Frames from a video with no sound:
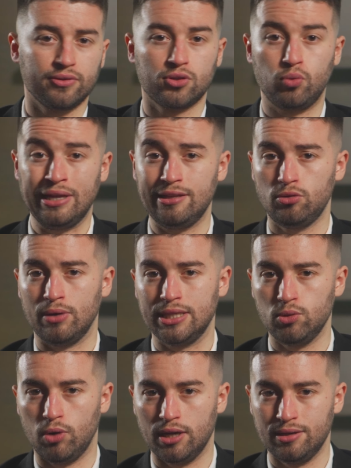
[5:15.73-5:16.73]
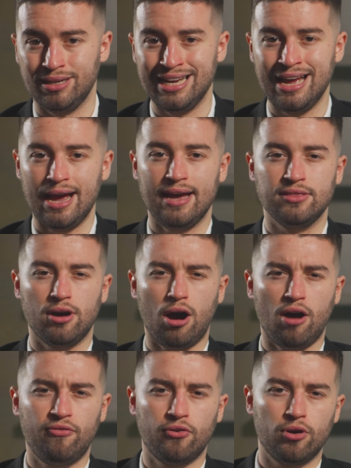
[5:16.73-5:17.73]
2021, and
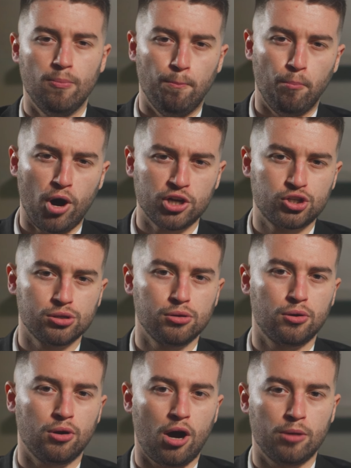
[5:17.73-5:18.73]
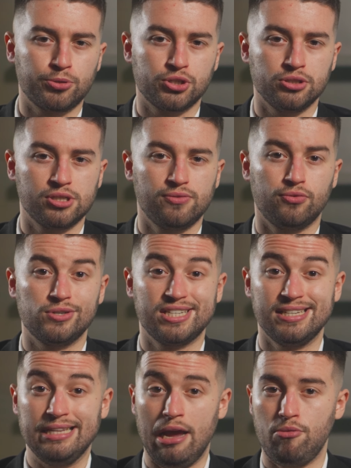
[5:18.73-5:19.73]
offer modular options for
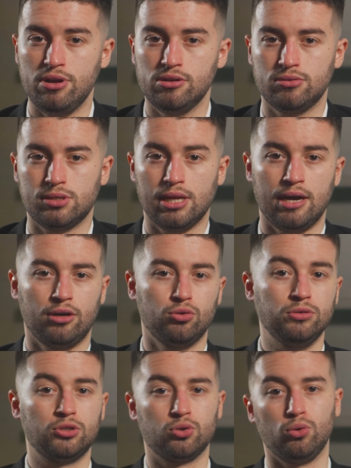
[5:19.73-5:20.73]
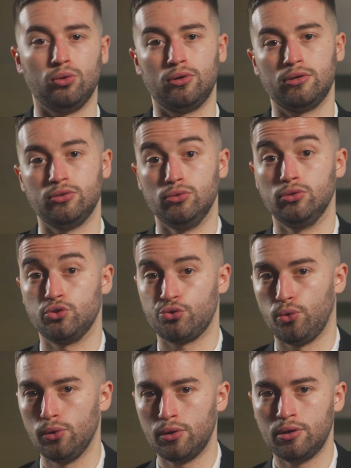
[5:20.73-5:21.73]
scenarios like controller to
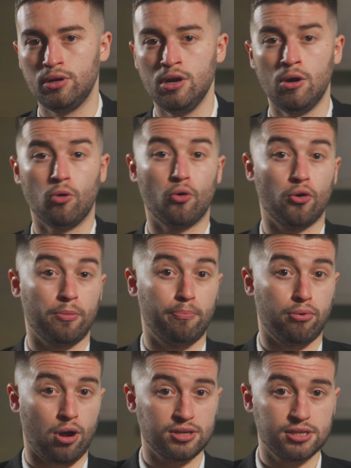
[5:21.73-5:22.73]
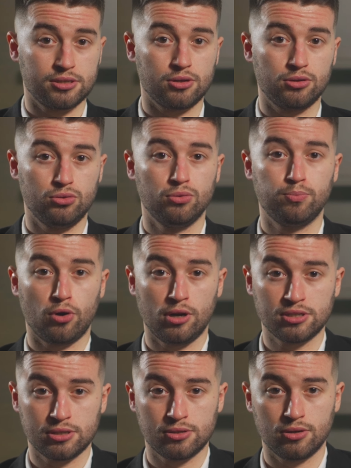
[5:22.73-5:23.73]
controller, or processor to
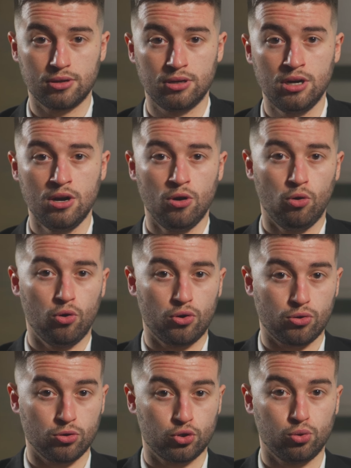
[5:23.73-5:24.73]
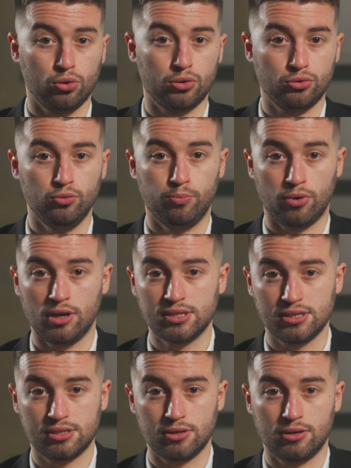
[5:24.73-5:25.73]
processor, or controller to
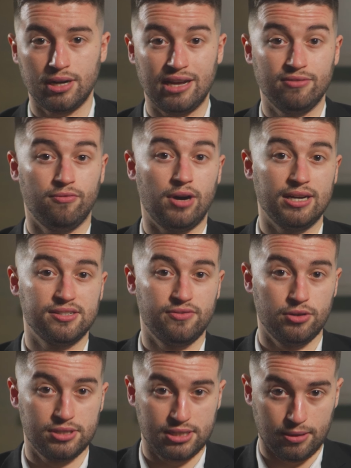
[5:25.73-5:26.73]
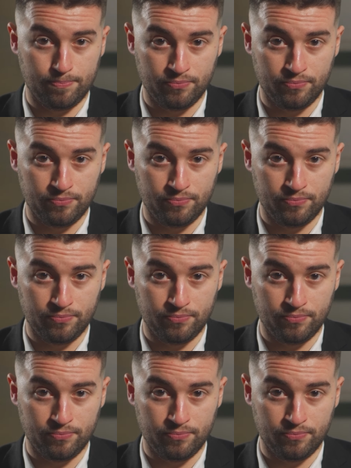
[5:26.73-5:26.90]
processor, and vice versa.